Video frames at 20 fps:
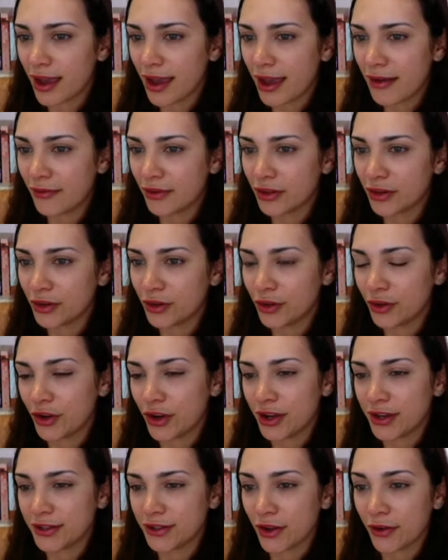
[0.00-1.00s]
Evelyn Hugo
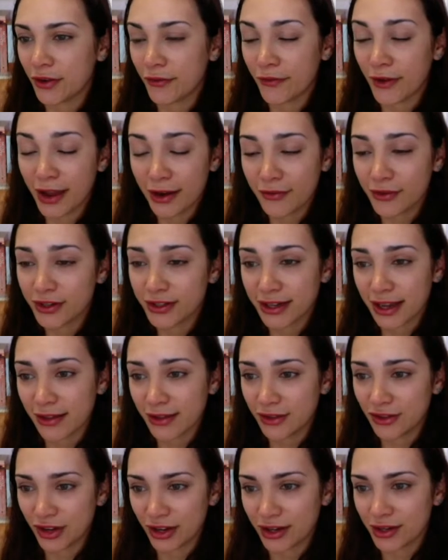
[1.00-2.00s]
is her favourite
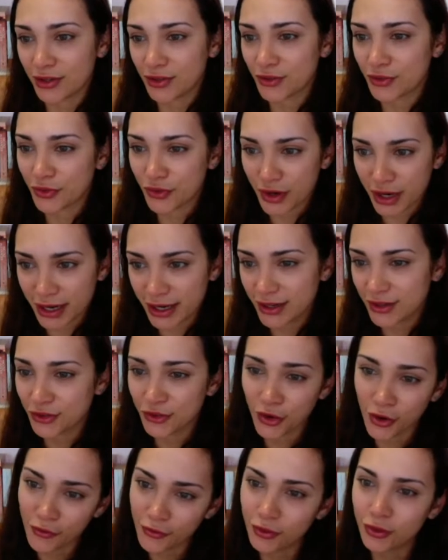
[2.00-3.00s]
Taylor Jenkins Reid
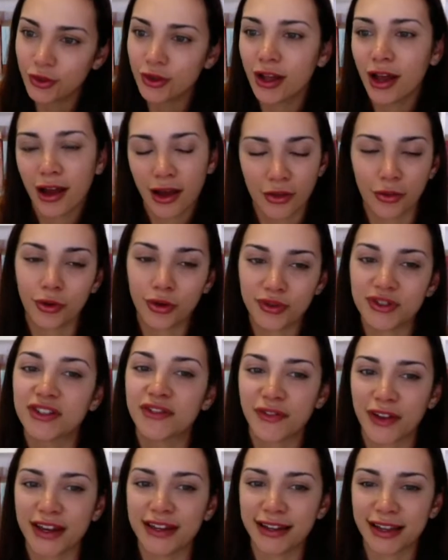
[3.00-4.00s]
novel. I thought it was
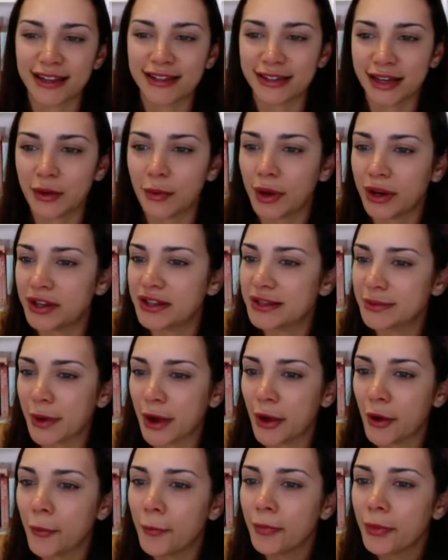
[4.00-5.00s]
a fantastic one as
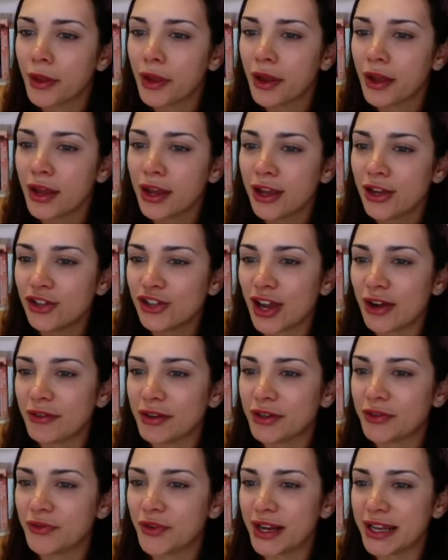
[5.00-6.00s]
well.
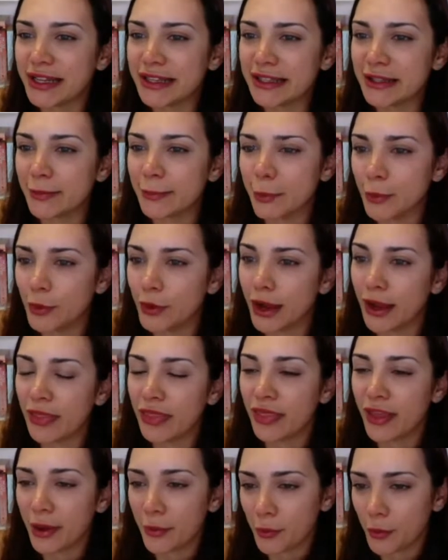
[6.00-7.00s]
Sharon reads the book
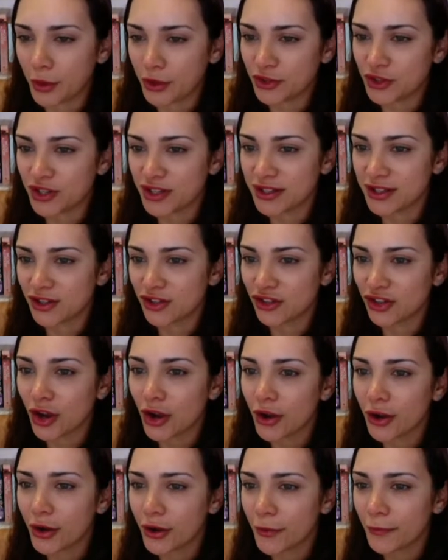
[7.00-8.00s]
and then watches the
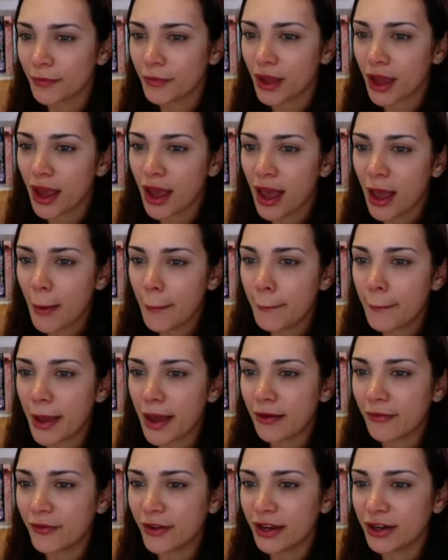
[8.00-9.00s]
show.
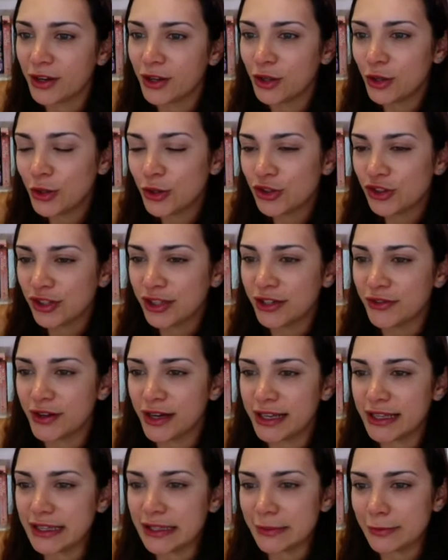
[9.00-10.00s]
Malvina usually
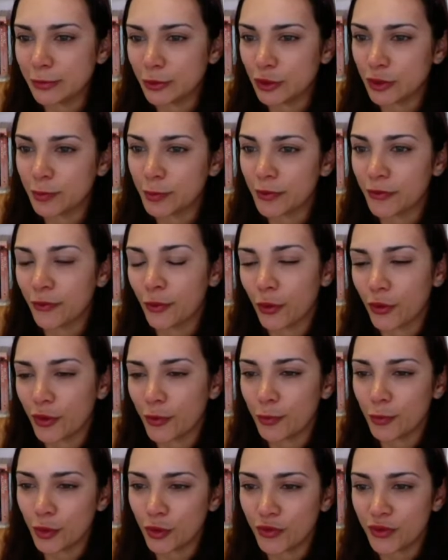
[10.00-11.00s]
reads the book before
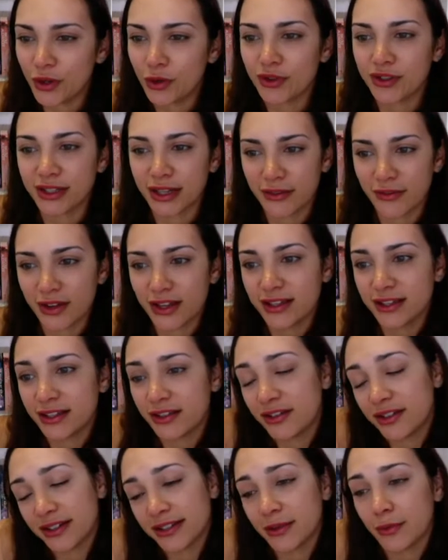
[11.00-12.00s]
the movie or TV
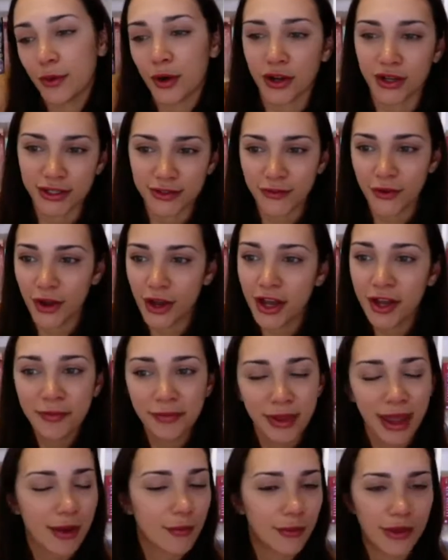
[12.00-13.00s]
series. It works for her,
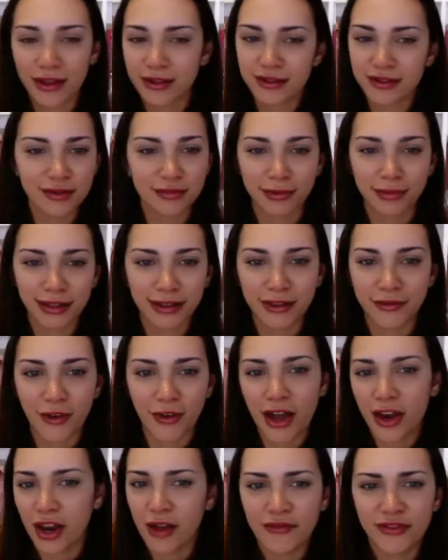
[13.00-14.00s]
and that's completely
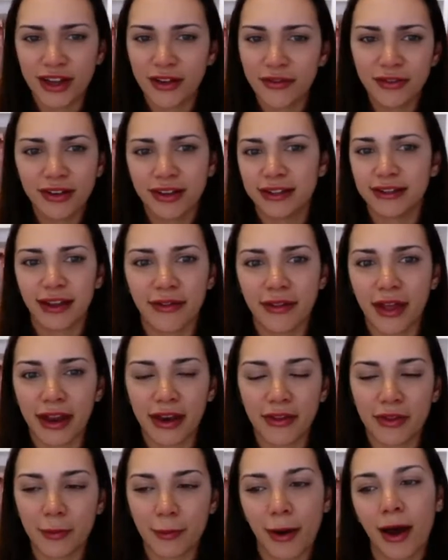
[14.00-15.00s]
fine. I've definitely
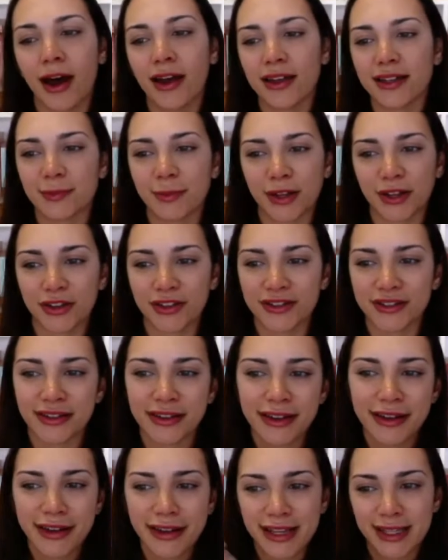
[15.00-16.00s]
that in the past because,
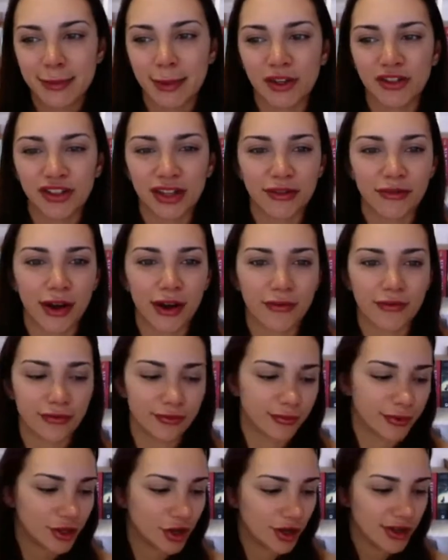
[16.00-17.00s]
especially if I've,
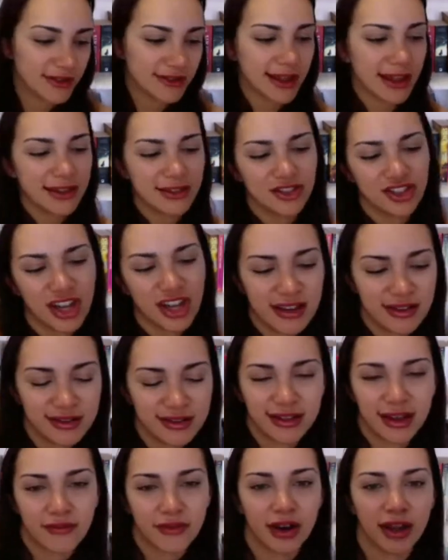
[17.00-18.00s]
such
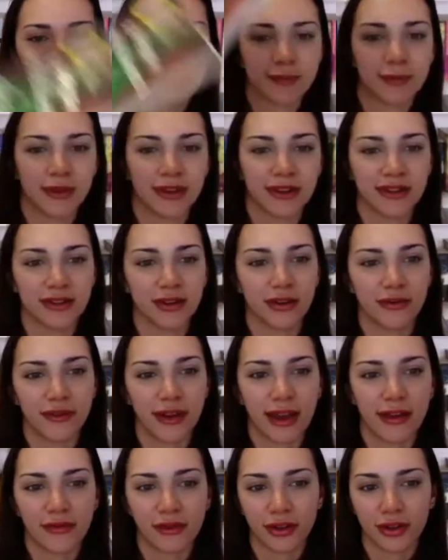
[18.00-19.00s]
as Seven Husbands of
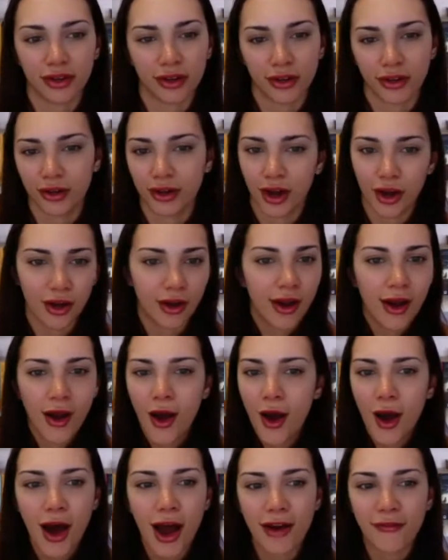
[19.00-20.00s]
Evelyn Hugo,
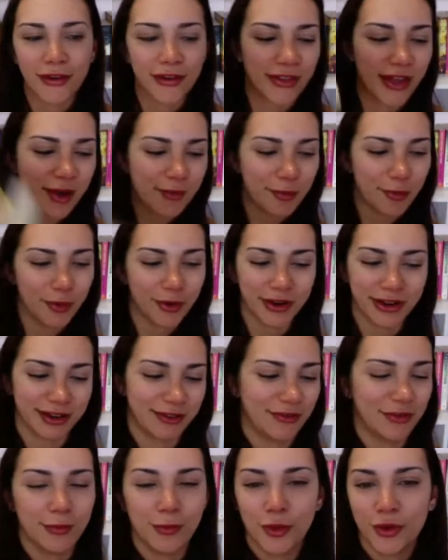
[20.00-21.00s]
I've read that book, and
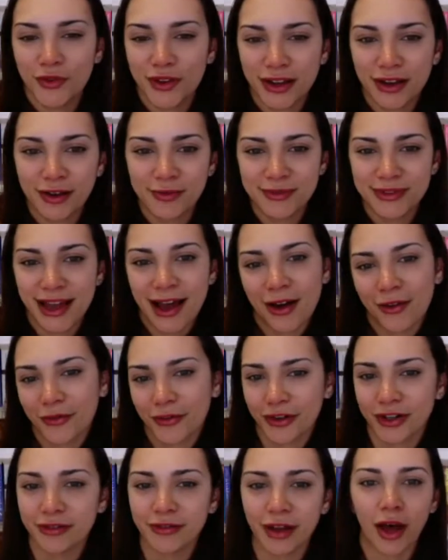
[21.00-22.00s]
if a movie comes out
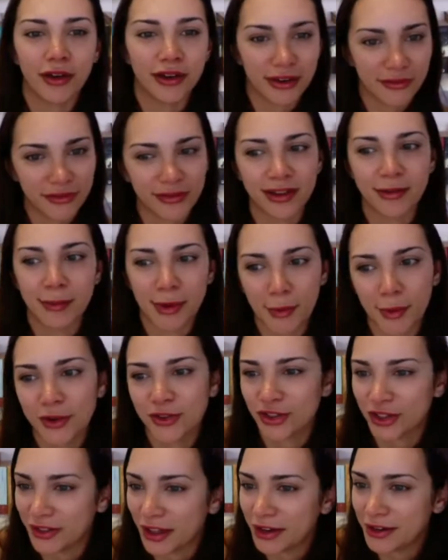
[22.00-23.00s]
for it, I'll definitely be
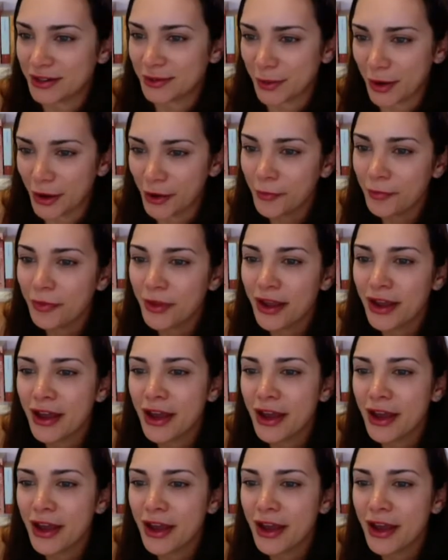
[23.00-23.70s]
watching that as well.